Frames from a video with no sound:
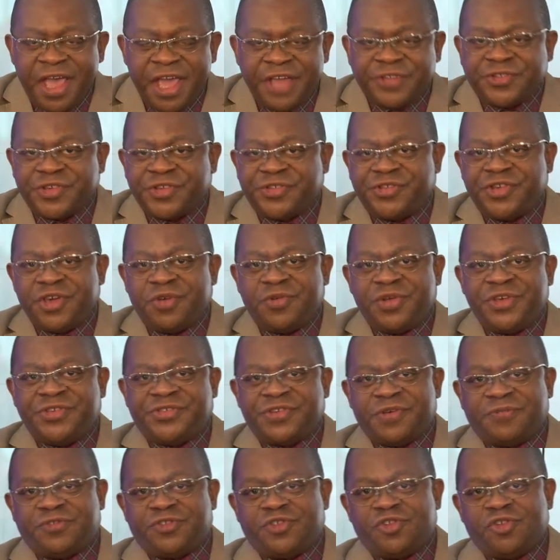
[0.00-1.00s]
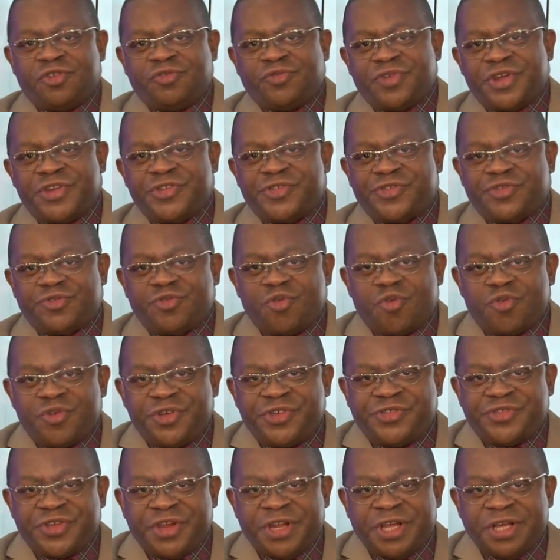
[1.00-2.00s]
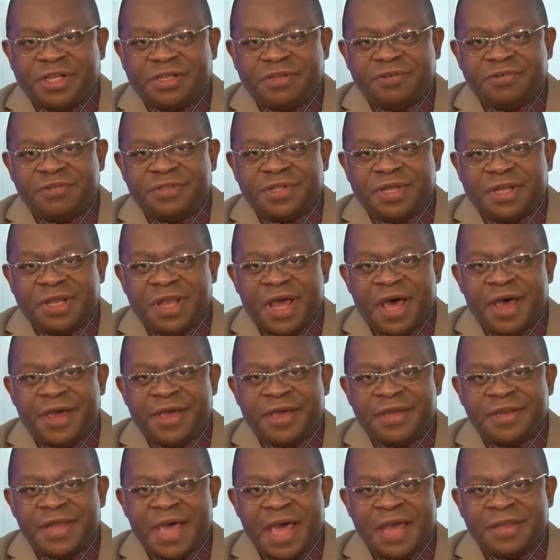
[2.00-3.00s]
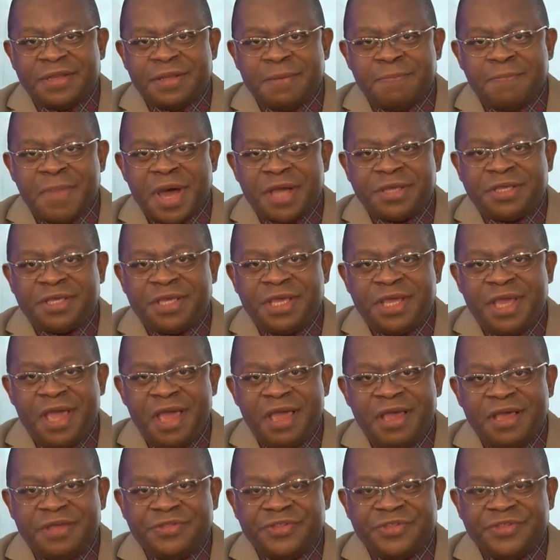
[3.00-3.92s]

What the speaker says: It's a series of children's stories that include the lion and the monkey,